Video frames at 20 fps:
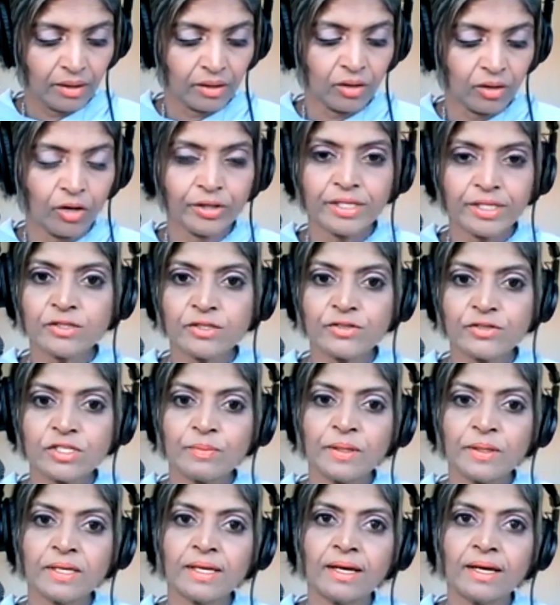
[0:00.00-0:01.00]
Goddess of
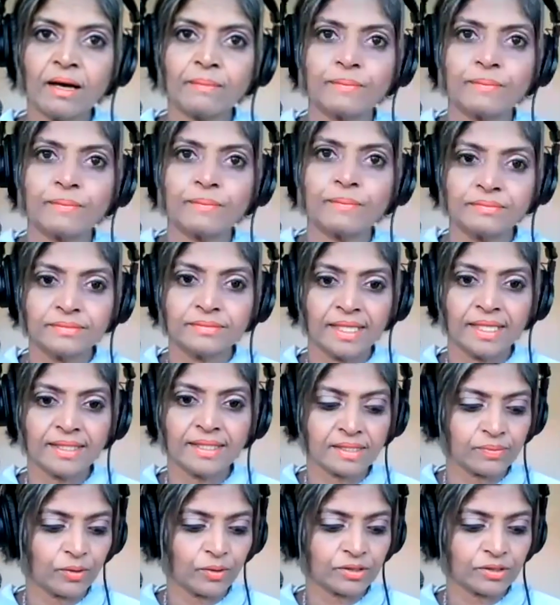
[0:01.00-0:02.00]
speaking up,
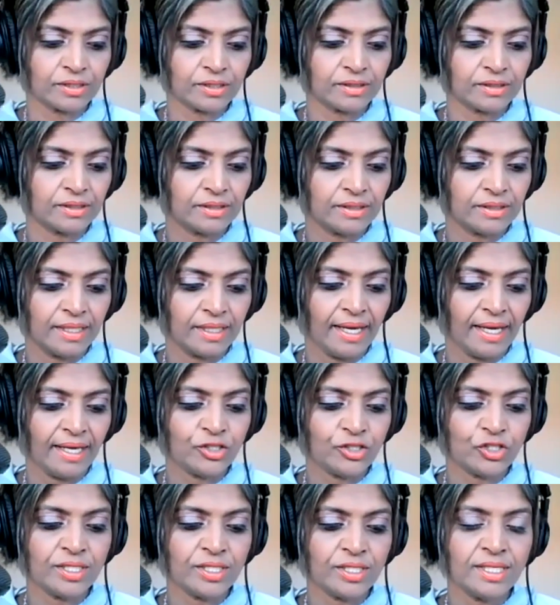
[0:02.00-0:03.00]
that's what.
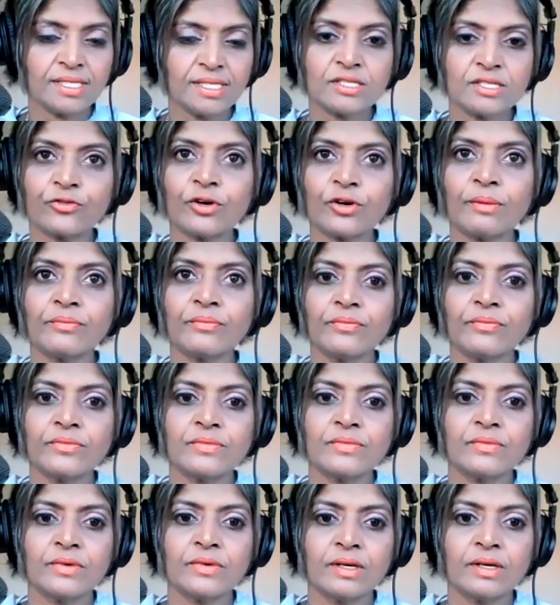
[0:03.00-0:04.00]
And she is from
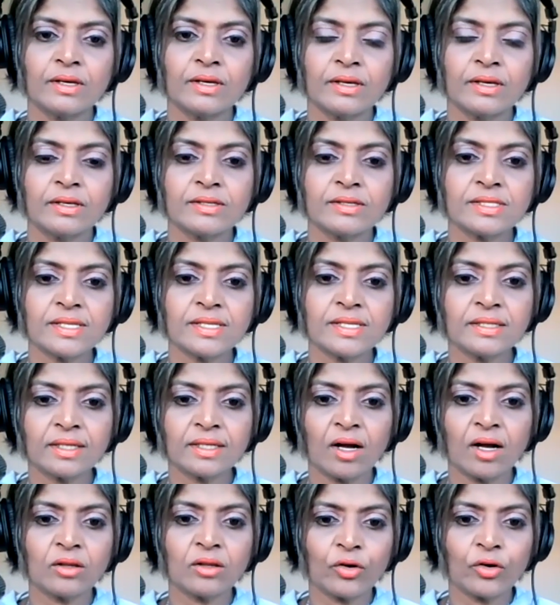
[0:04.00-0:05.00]

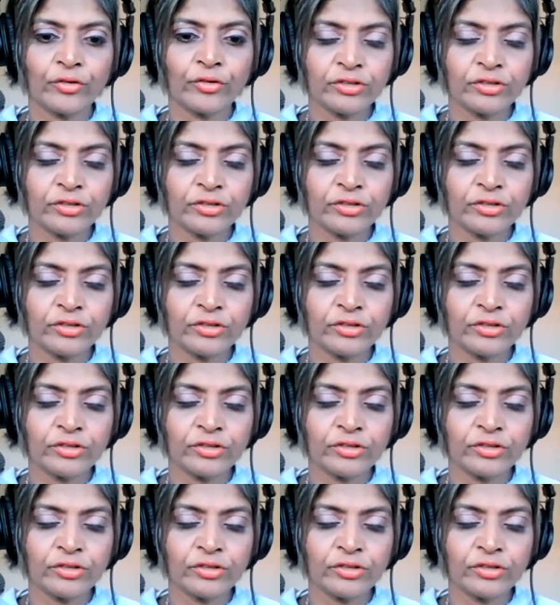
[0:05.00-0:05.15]
Senegal.